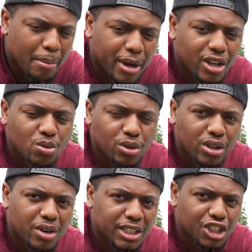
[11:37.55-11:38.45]
but you will
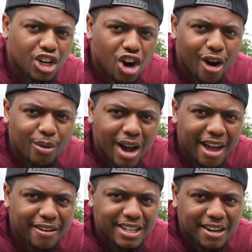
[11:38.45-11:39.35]
notice your car will
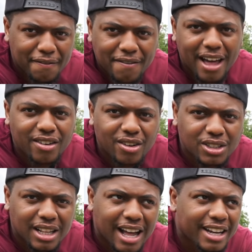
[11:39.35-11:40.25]
kind of tend to follow
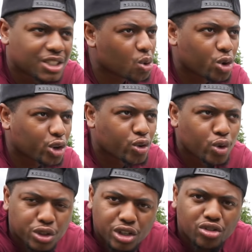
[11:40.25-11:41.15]
those lines or the
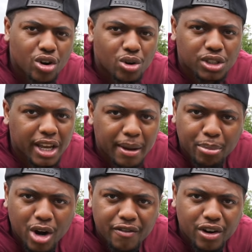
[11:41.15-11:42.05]
grooves in the roads,
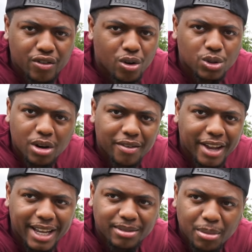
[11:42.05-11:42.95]
imperfect roads, whatever
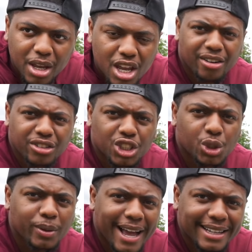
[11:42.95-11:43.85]
the case may be. The
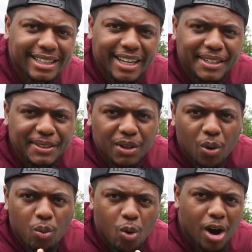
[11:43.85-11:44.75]
two last things,
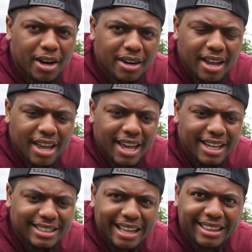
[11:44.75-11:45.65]
one
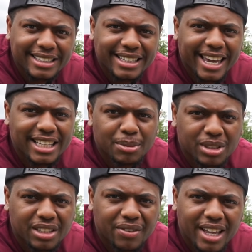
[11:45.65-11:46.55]
is that this kit,
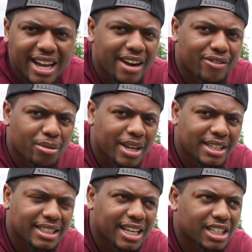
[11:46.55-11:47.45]
specifically I got it from
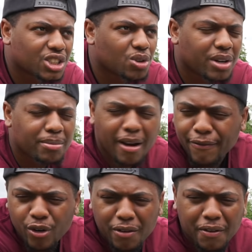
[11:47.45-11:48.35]
ECS Tuning, about
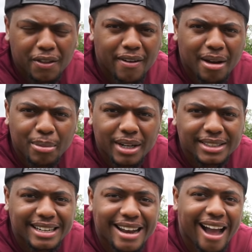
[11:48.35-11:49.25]

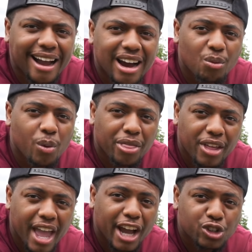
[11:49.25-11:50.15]
$455, did not come with
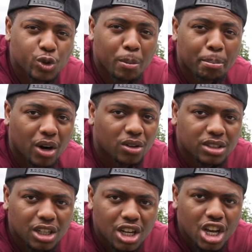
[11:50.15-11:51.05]
the extra bolt
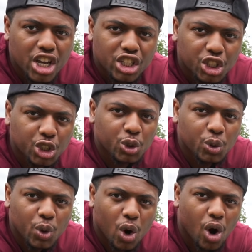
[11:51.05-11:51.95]

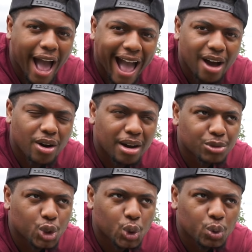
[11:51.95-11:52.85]

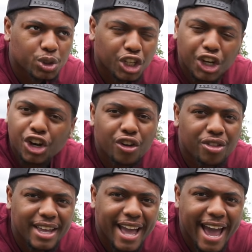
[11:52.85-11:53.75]
to secure
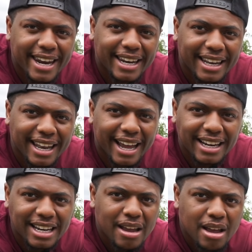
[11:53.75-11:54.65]
the
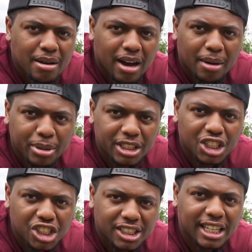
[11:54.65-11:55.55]
headlight
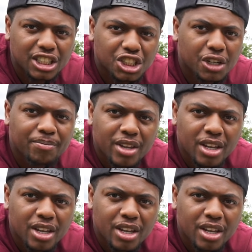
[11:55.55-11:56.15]
position sensor.